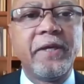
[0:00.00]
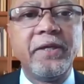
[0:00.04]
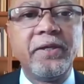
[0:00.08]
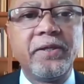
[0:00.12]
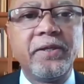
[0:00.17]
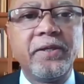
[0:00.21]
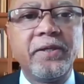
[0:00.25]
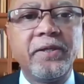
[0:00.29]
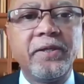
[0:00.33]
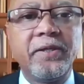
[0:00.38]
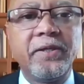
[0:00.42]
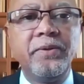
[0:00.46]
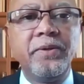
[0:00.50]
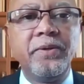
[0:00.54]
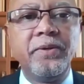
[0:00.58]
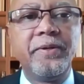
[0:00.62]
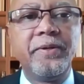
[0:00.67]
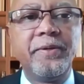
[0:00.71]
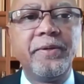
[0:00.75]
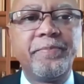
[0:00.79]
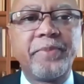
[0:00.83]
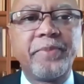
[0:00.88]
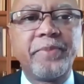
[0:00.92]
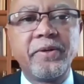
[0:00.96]
Thank you,
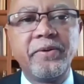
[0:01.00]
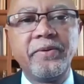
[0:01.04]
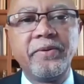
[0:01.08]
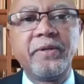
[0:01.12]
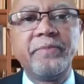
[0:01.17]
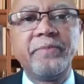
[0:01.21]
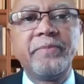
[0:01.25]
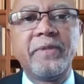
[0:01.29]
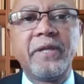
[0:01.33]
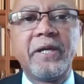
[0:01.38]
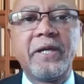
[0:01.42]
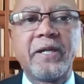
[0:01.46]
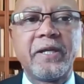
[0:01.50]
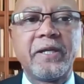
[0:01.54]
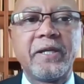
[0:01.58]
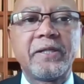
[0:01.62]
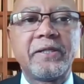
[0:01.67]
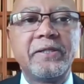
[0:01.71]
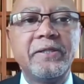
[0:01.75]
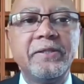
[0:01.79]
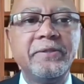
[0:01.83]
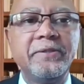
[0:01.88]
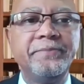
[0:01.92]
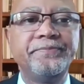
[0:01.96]
Program
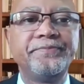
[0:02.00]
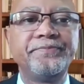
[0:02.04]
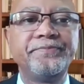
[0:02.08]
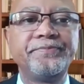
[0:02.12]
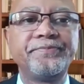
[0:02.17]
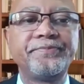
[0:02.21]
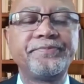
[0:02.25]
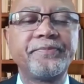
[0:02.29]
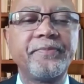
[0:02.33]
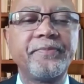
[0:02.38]
Director.